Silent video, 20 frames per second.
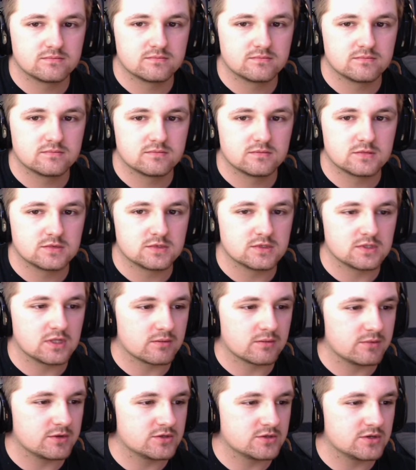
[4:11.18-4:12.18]
Click
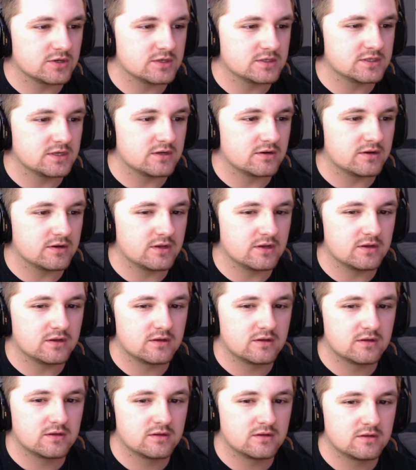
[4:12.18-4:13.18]
my trace area.
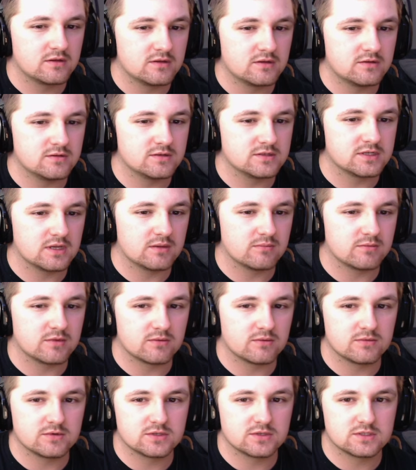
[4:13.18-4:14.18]
Do the same
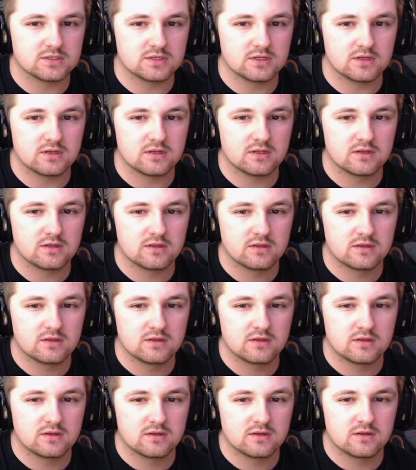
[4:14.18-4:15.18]
thing we just did.
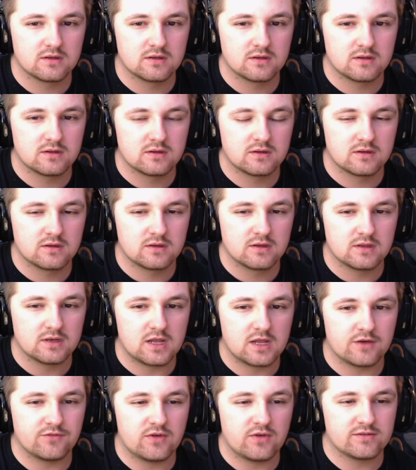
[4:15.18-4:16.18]
Now,
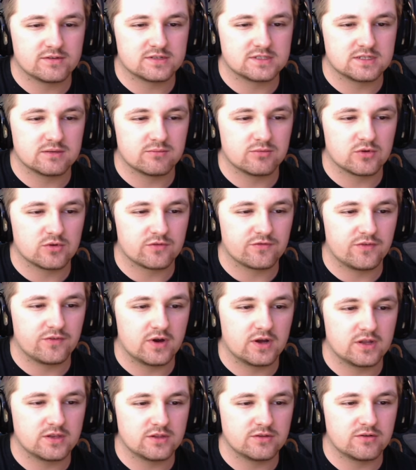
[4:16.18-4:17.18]
if you have a simpler
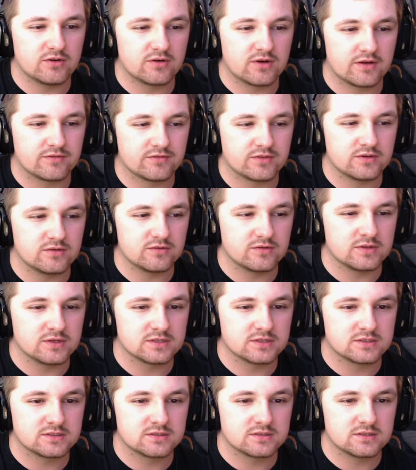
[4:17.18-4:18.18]
font, you don't have to do
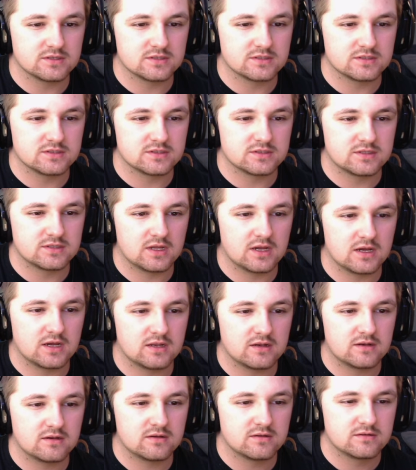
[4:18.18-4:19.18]
this. This is not
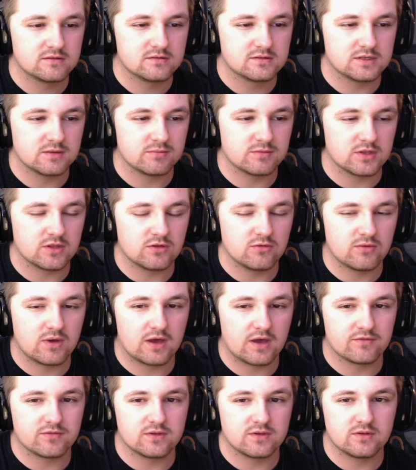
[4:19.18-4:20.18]
something you
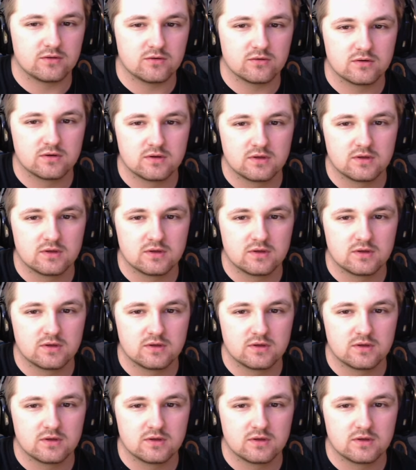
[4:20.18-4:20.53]
have to do.